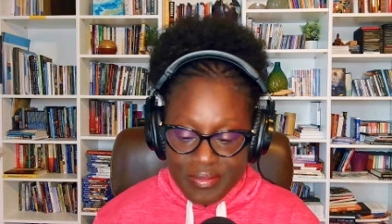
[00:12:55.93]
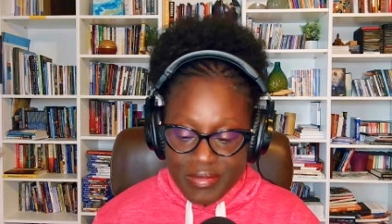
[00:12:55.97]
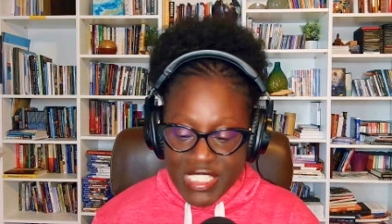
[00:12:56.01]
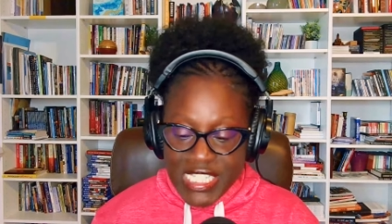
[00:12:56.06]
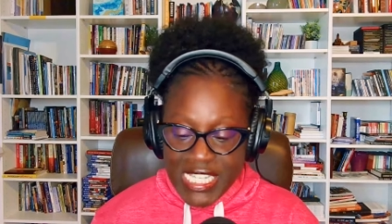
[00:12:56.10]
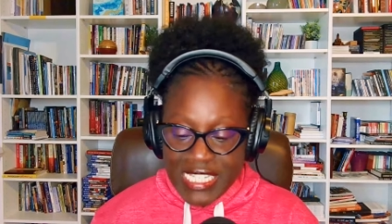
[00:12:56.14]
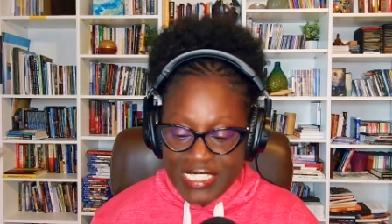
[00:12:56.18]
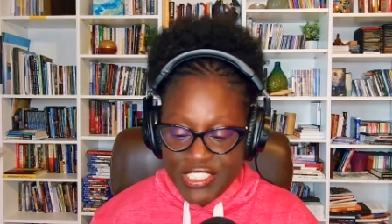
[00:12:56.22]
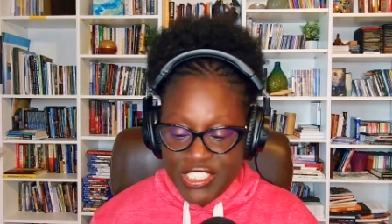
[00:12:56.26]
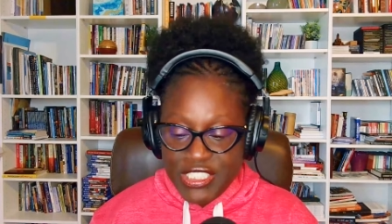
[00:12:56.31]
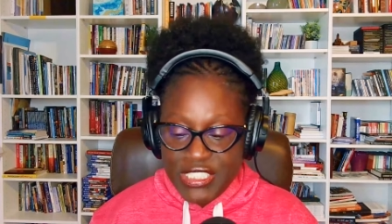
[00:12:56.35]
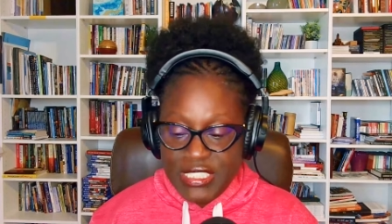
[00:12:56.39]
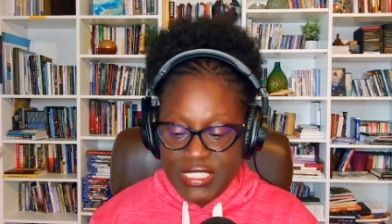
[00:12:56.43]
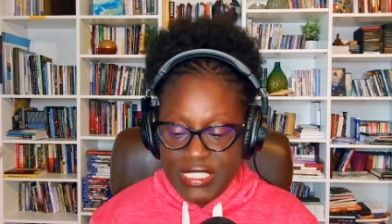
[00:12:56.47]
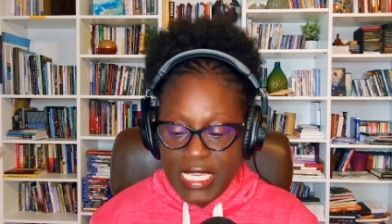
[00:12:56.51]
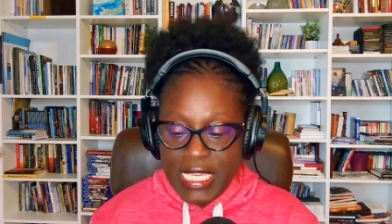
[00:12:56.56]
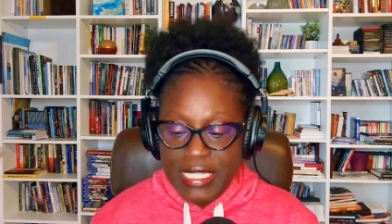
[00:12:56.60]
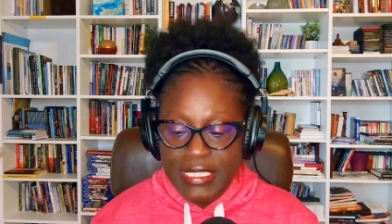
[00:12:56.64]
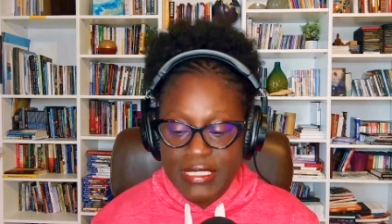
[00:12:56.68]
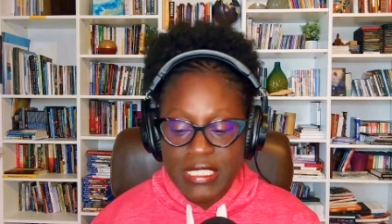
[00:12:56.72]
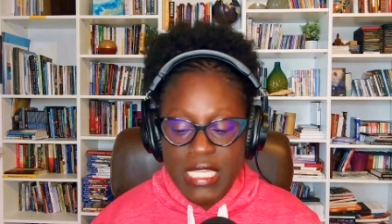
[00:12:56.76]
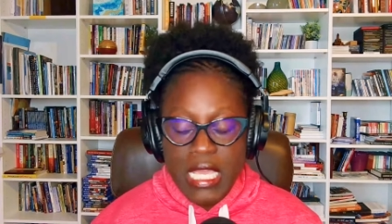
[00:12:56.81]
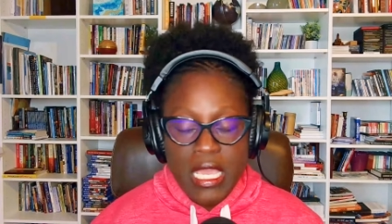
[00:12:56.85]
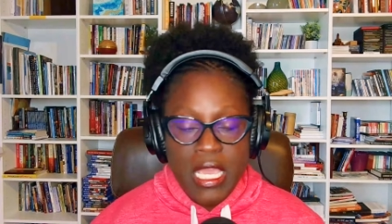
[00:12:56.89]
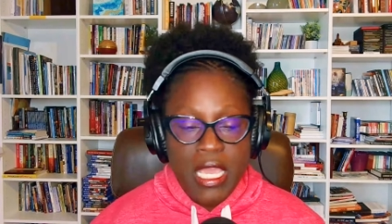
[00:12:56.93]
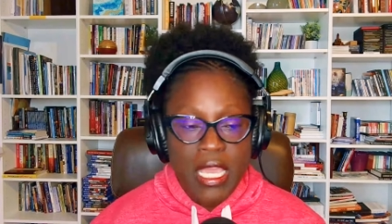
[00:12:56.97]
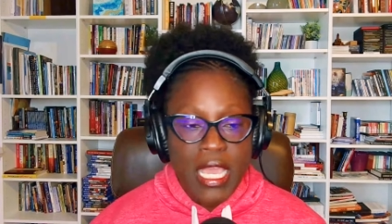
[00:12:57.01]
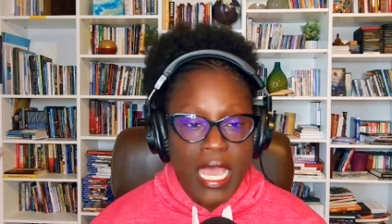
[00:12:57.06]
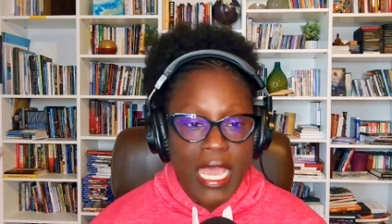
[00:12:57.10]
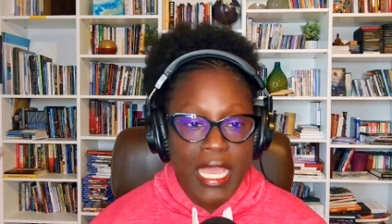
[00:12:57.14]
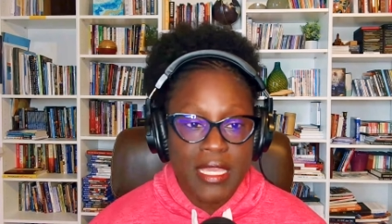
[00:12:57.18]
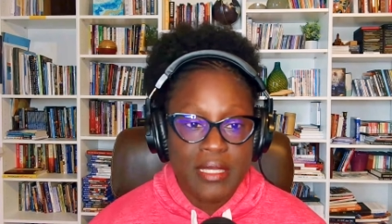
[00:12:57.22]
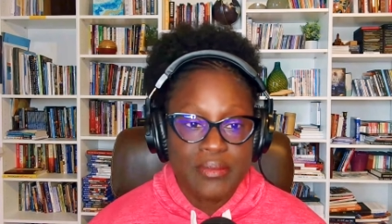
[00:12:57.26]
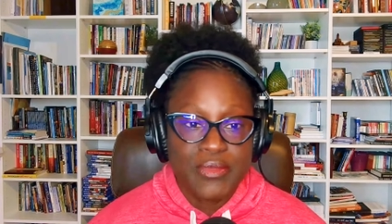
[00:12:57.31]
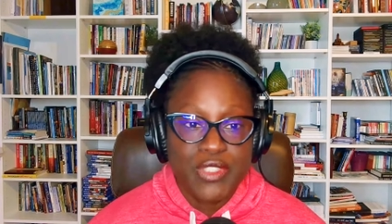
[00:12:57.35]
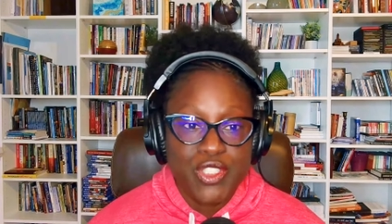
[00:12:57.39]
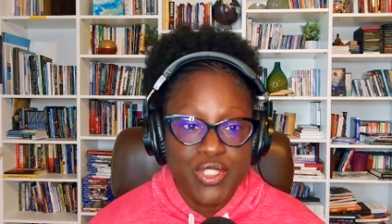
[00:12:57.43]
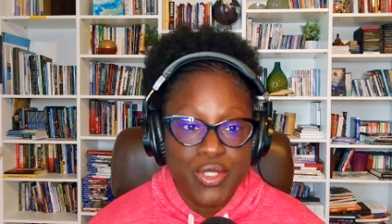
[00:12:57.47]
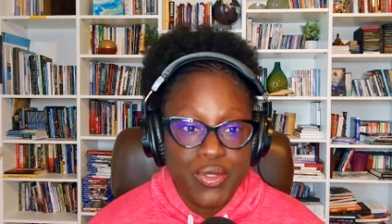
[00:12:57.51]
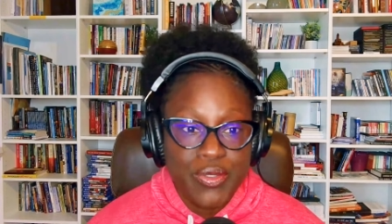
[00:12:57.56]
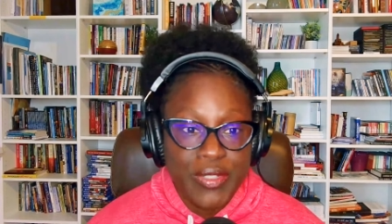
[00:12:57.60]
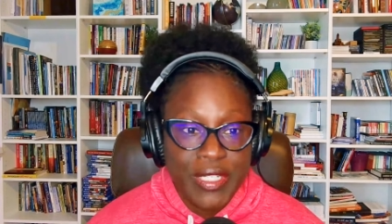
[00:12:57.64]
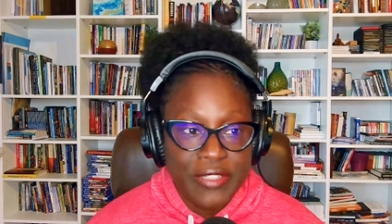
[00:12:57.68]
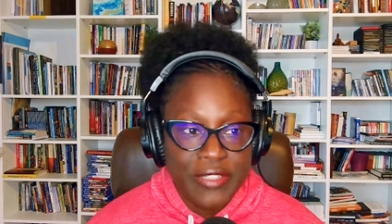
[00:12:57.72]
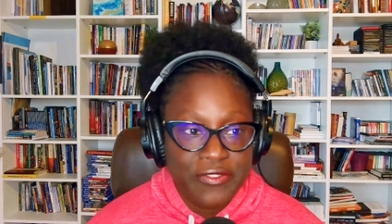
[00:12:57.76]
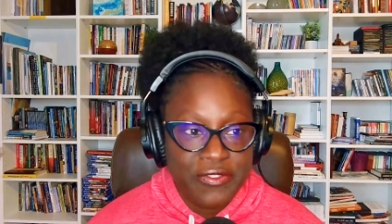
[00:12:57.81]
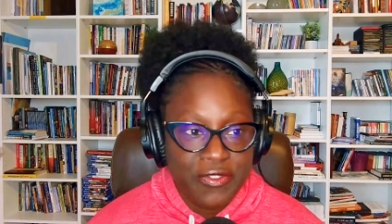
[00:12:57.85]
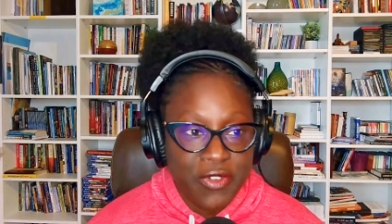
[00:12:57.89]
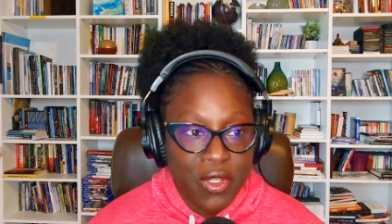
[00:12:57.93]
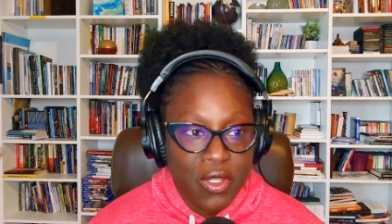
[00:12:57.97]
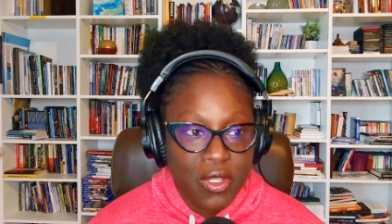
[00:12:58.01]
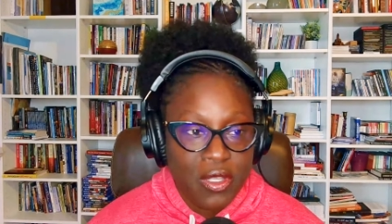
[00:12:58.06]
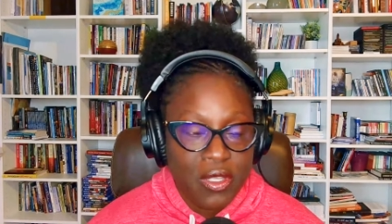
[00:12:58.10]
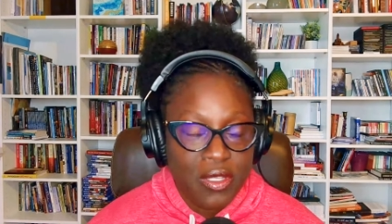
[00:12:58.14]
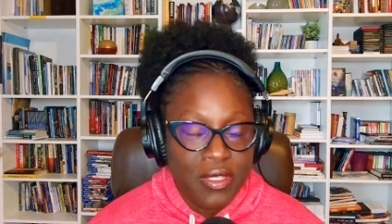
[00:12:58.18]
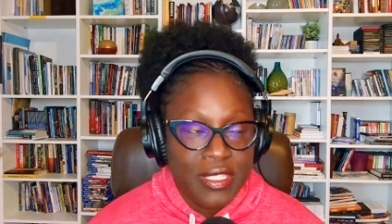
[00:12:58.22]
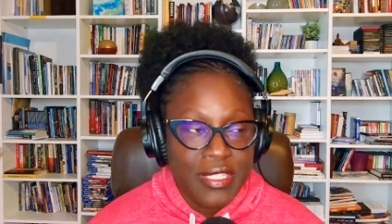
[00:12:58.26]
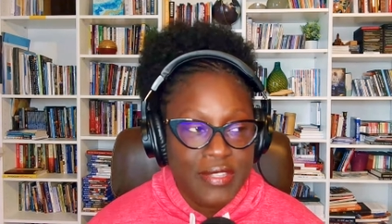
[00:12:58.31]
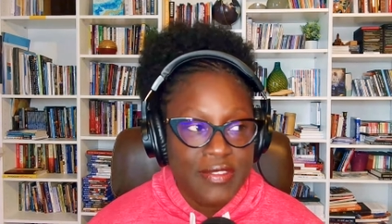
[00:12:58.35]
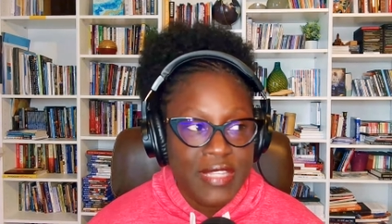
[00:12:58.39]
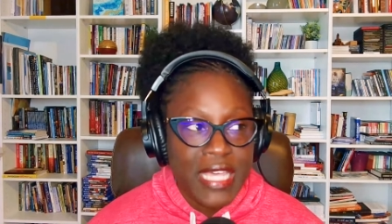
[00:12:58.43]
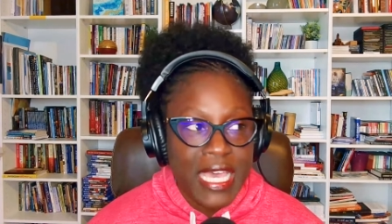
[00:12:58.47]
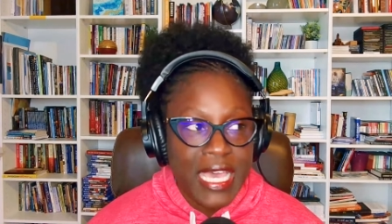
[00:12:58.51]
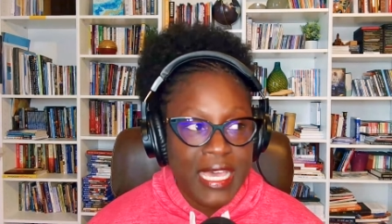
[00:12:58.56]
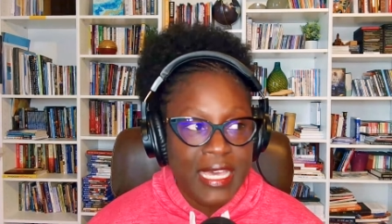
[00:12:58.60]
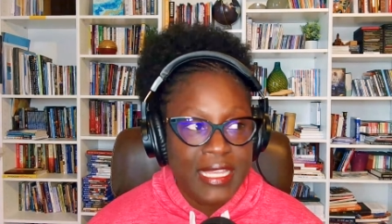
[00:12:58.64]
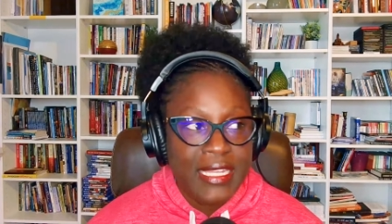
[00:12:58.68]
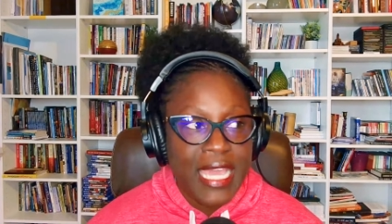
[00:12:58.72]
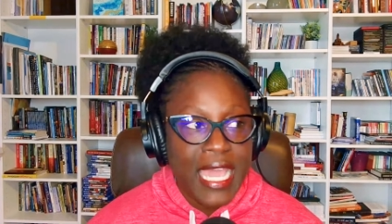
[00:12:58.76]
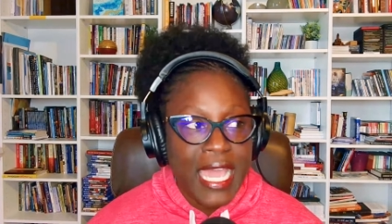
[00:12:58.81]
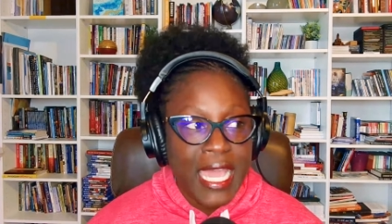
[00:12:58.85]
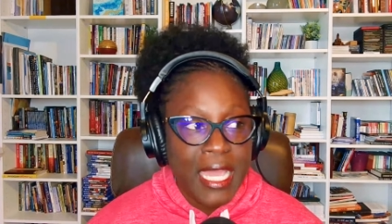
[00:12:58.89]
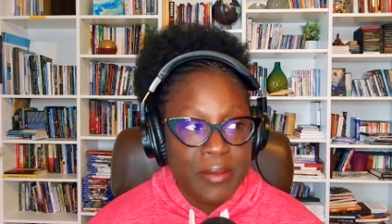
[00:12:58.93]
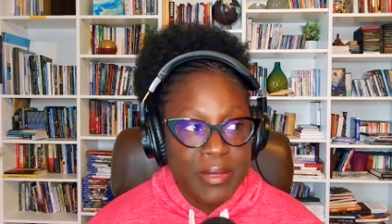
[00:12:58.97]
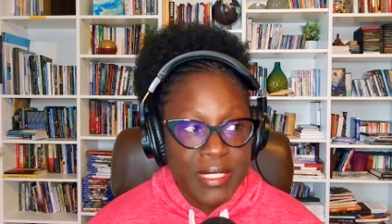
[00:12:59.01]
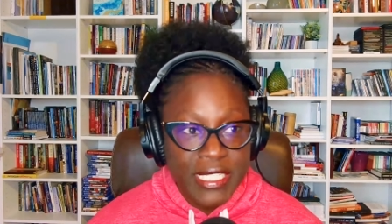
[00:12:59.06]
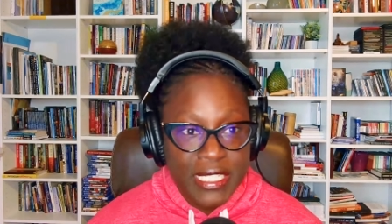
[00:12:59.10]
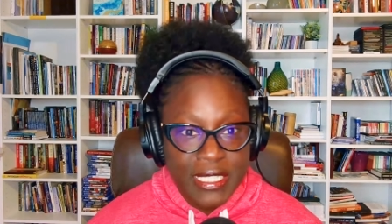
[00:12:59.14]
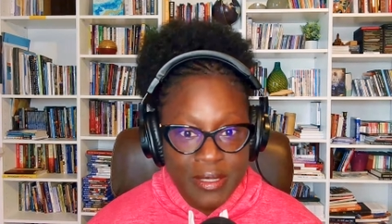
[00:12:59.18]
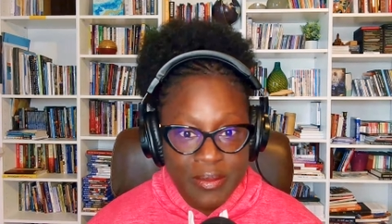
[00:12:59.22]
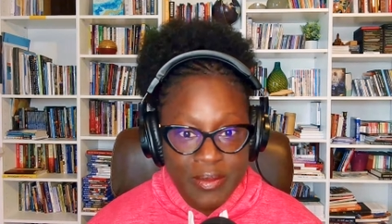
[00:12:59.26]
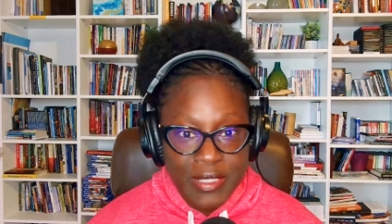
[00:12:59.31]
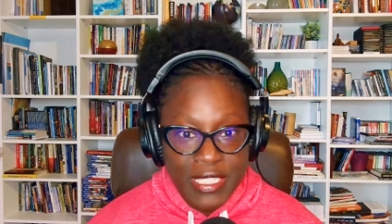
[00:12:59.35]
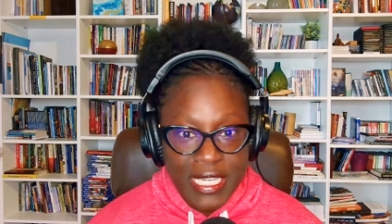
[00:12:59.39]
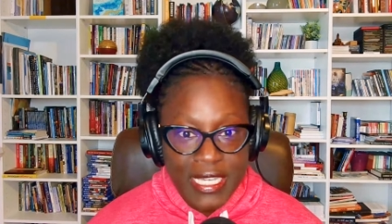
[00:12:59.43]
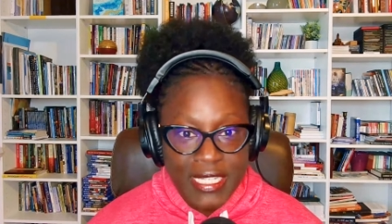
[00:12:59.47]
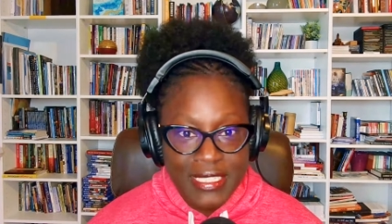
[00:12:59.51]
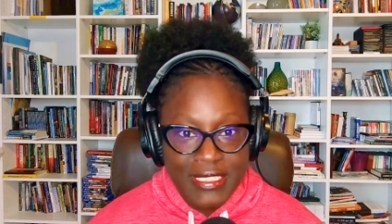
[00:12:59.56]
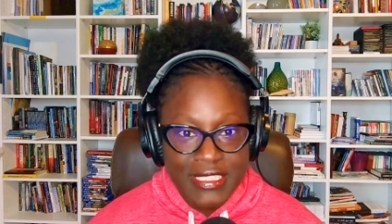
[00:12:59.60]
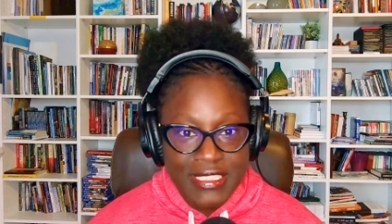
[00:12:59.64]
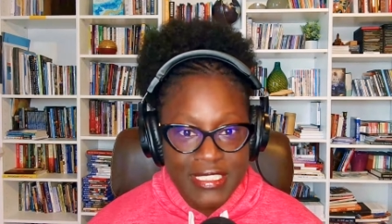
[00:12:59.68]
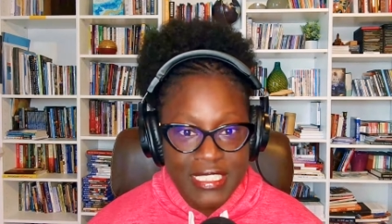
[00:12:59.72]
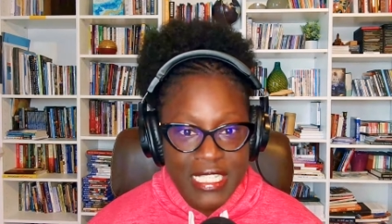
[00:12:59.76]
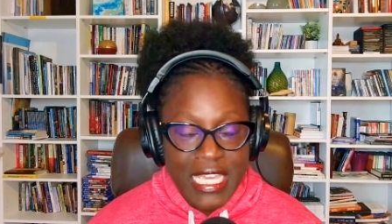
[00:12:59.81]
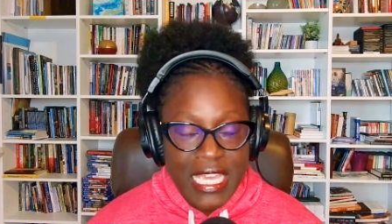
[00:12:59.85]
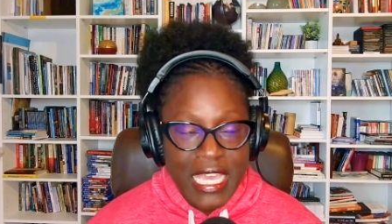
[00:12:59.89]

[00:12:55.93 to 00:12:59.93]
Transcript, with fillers: And she says, I am so grateful that I'm in EBS.